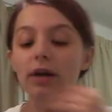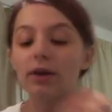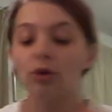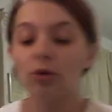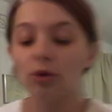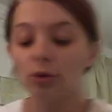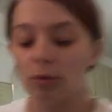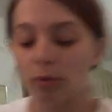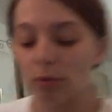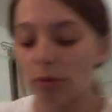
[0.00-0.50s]

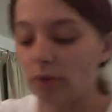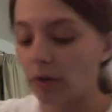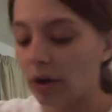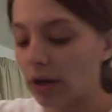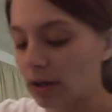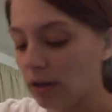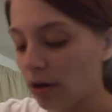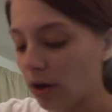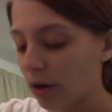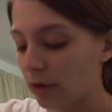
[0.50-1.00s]
knew we were
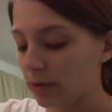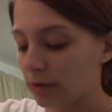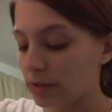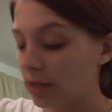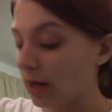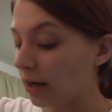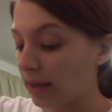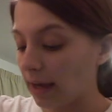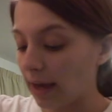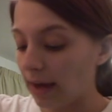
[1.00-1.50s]
running low. Did
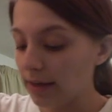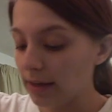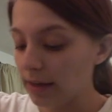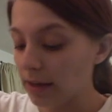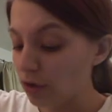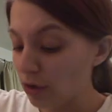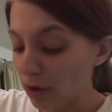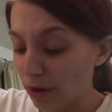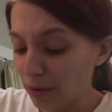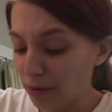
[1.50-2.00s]
I get any?
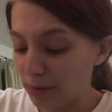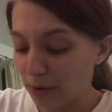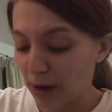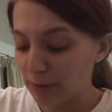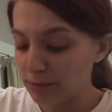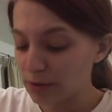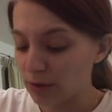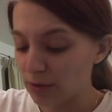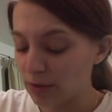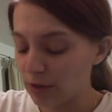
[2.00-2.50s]
No,
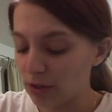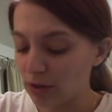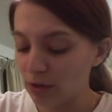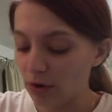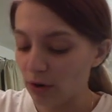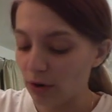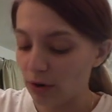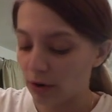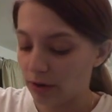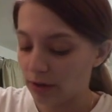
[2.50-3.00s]
absolutely
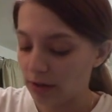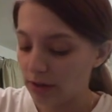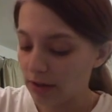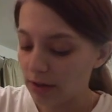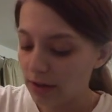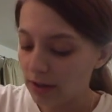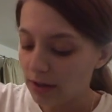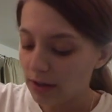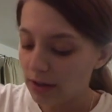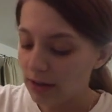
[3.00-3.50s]
not.
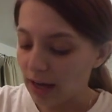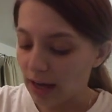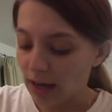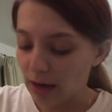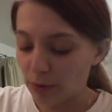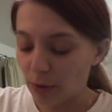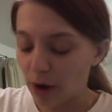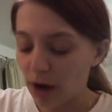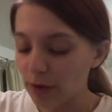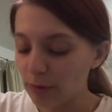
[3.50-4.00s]

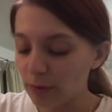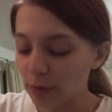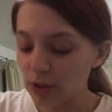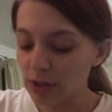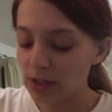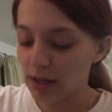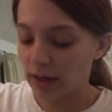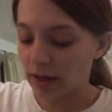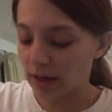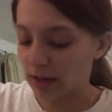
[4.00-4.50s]
Why
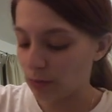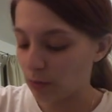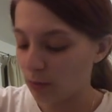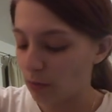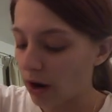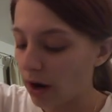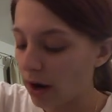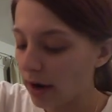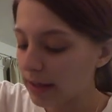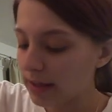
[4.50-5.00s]
would I?
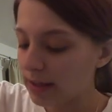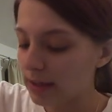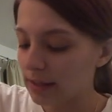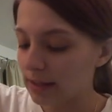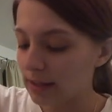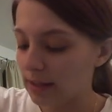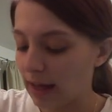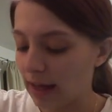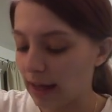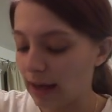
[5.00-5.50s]
Why
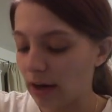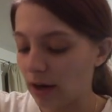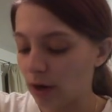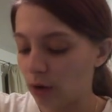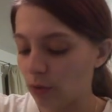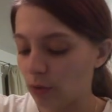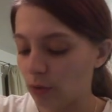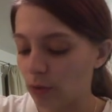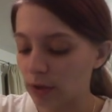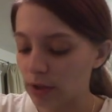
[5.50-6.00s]
in the
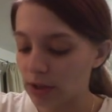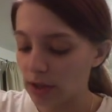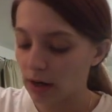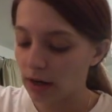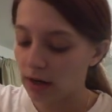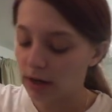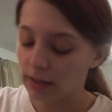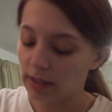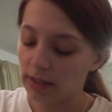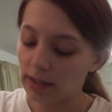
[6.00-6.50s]
hell would
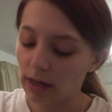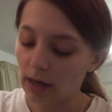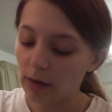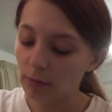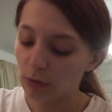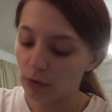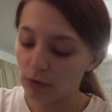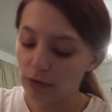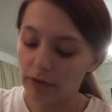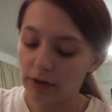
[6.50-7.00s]
I get
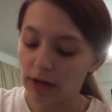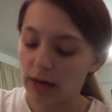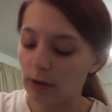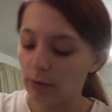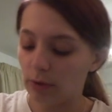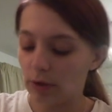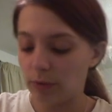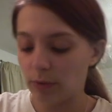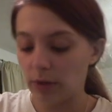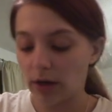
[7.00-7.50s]
more
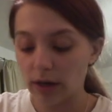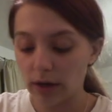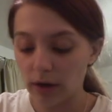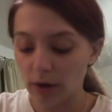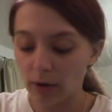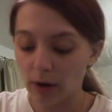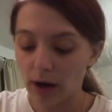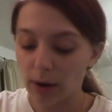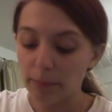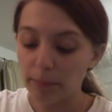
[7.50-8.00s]
flour when I
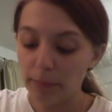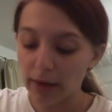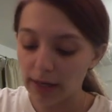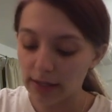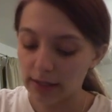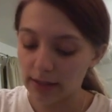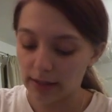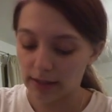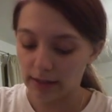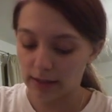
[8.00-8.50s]
know I'm making